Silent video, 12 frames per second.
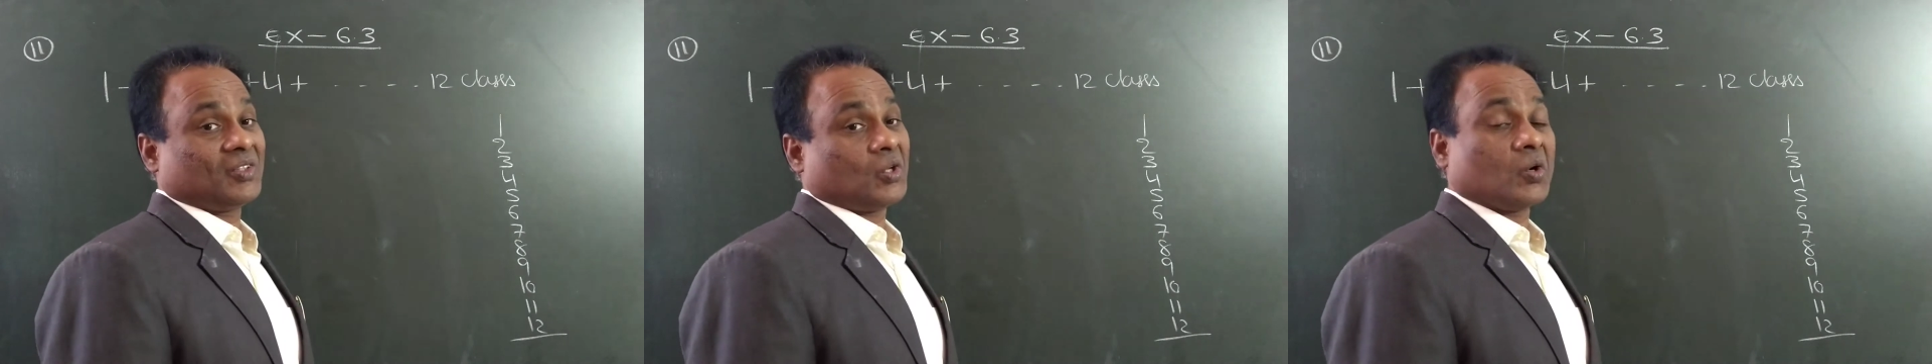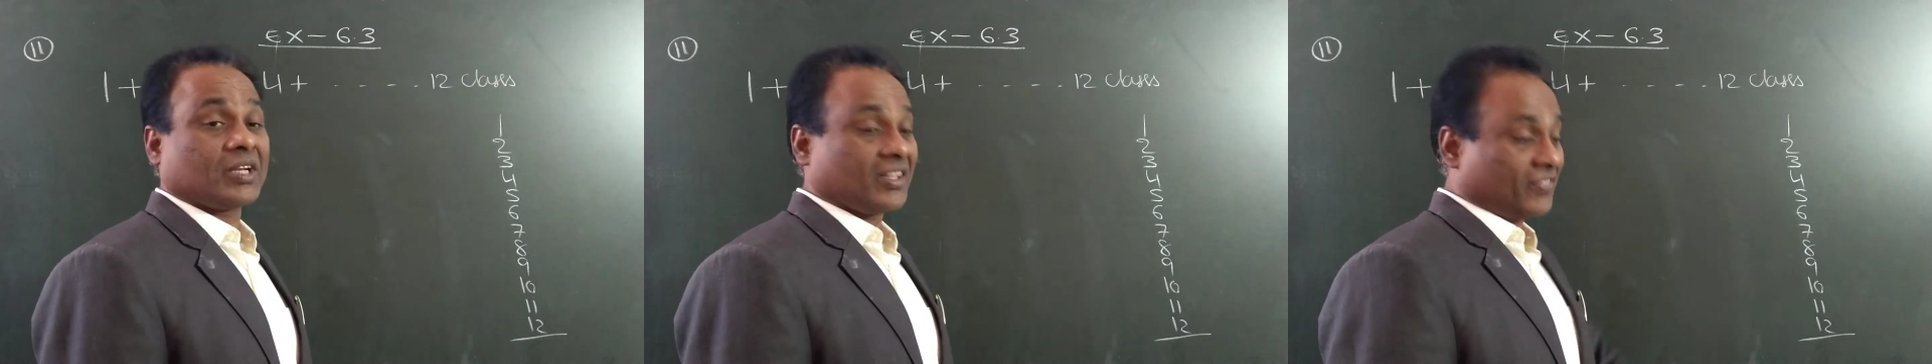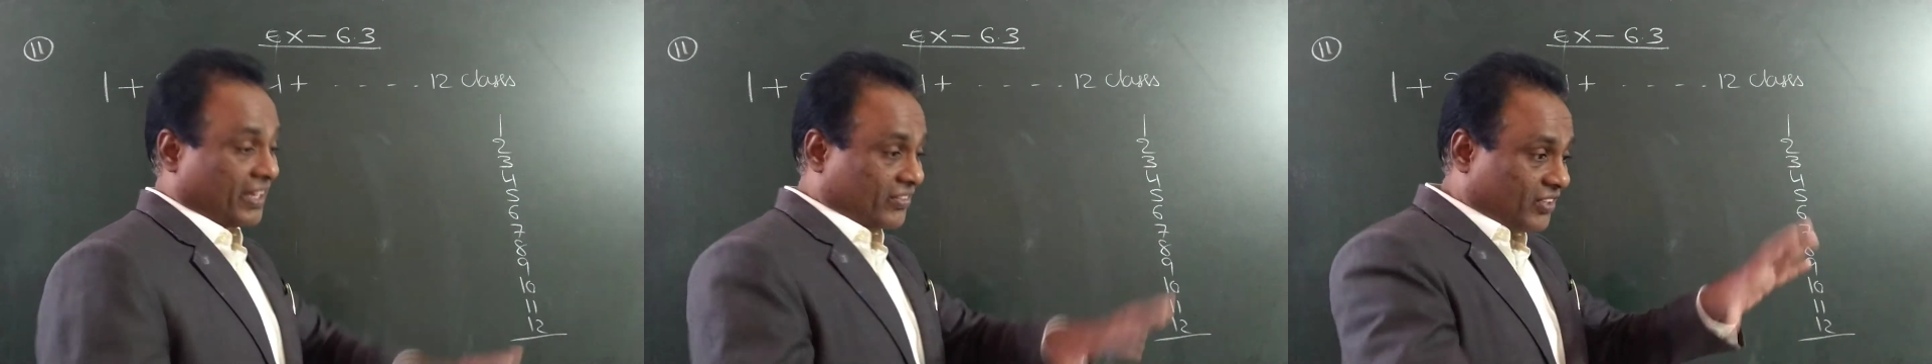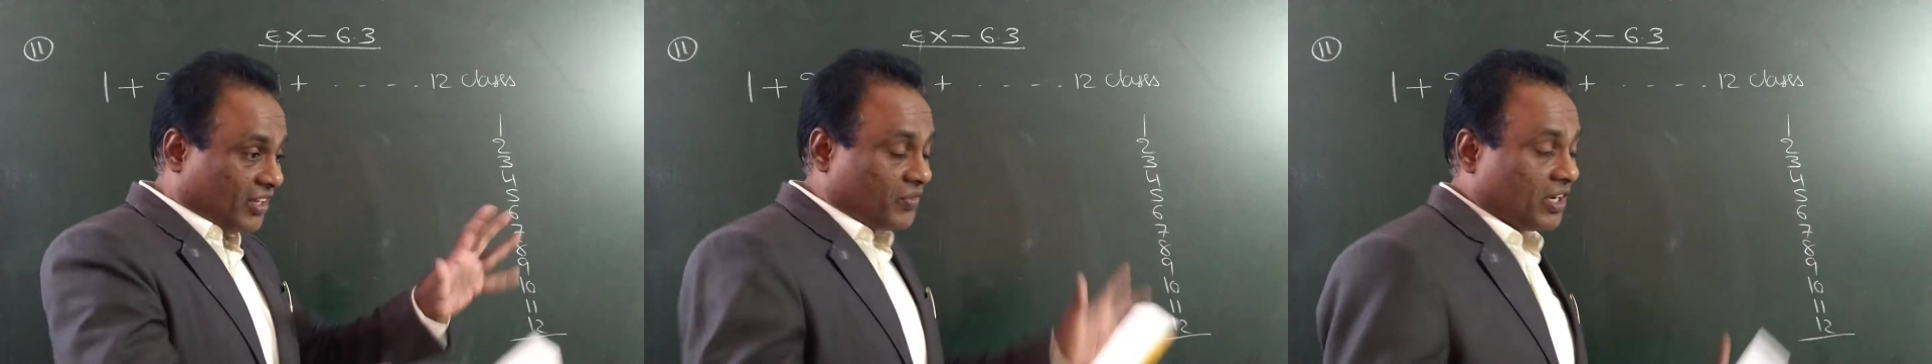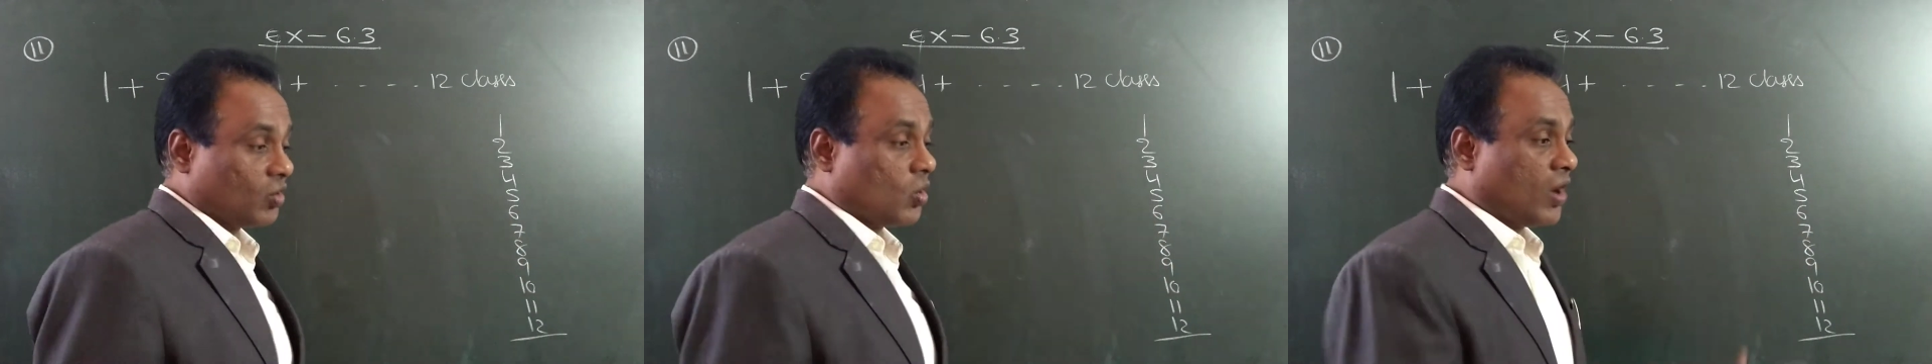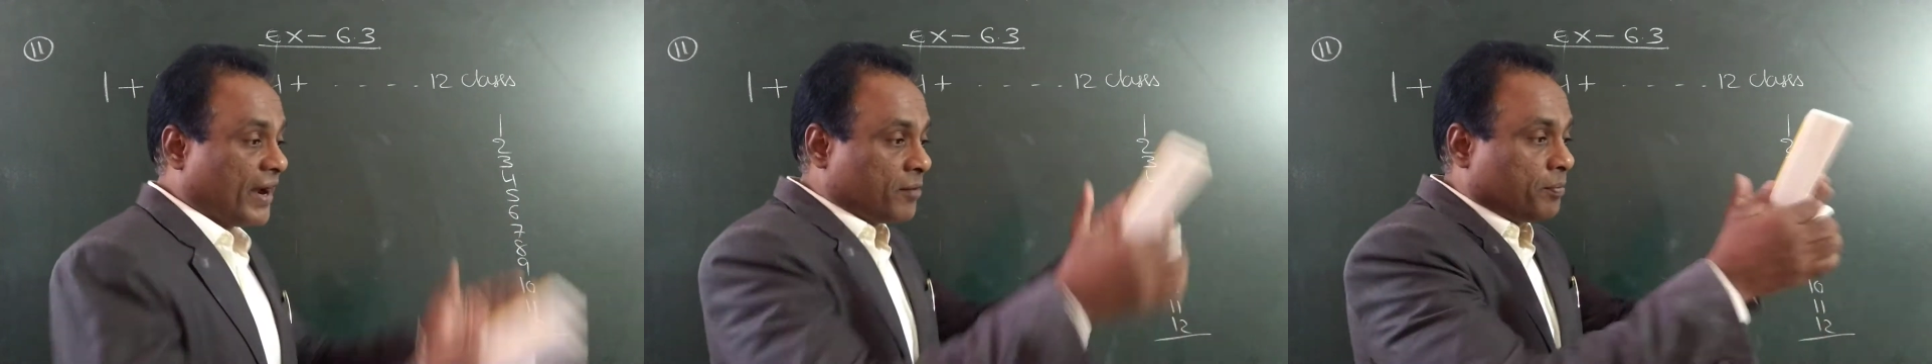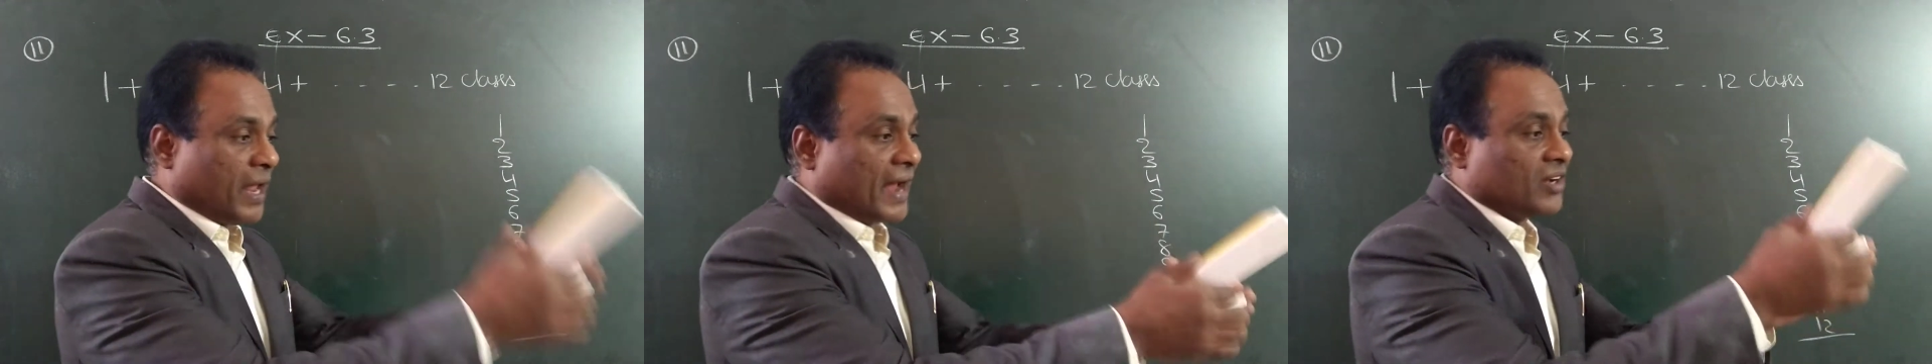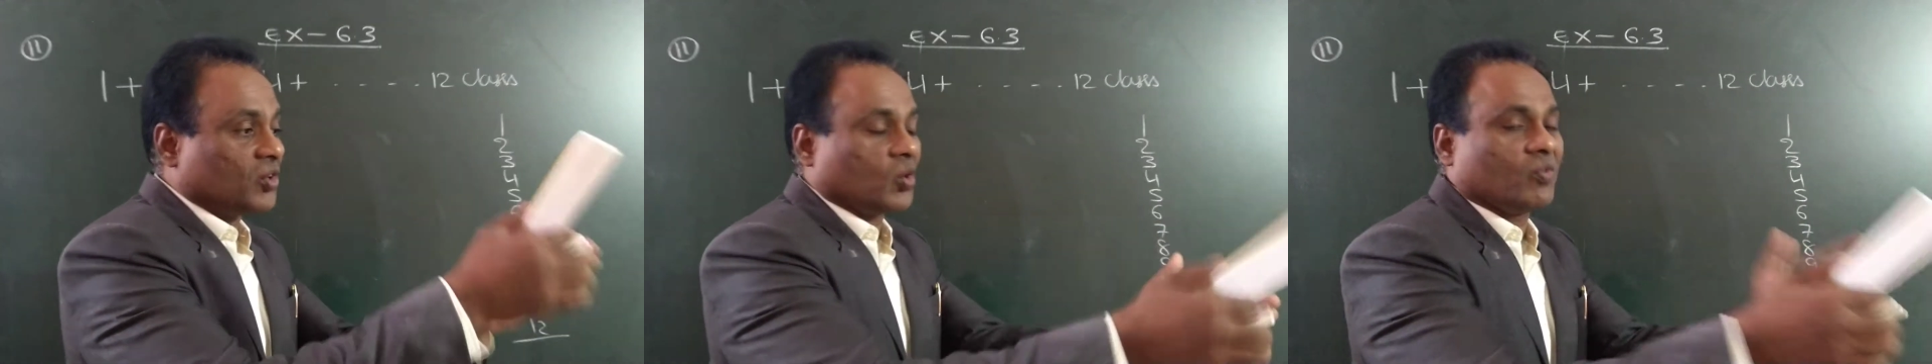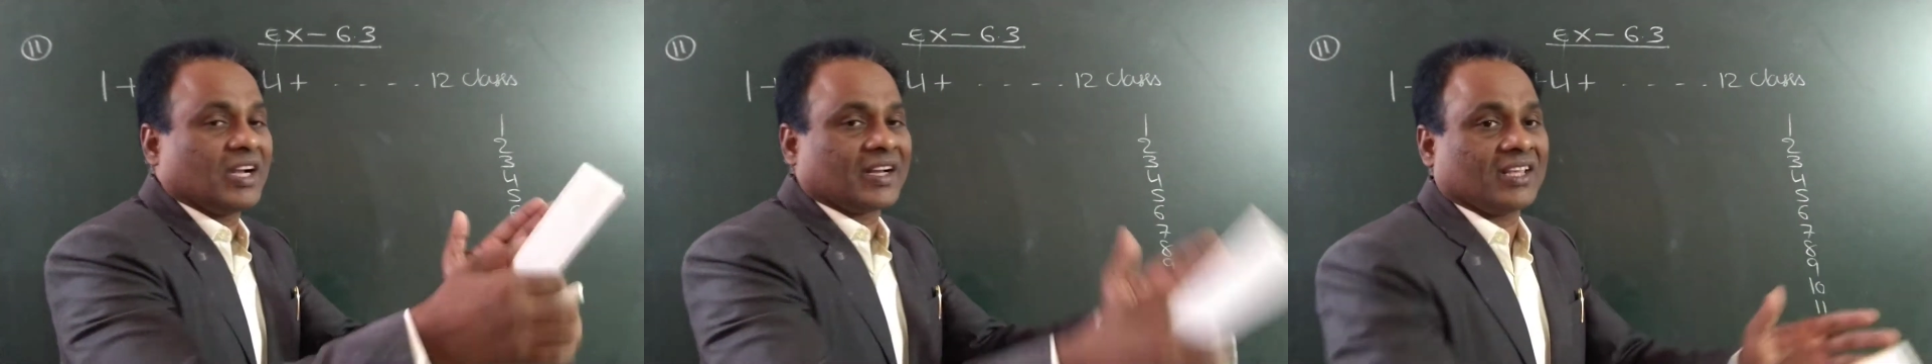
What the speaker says: Total section will go and plant 12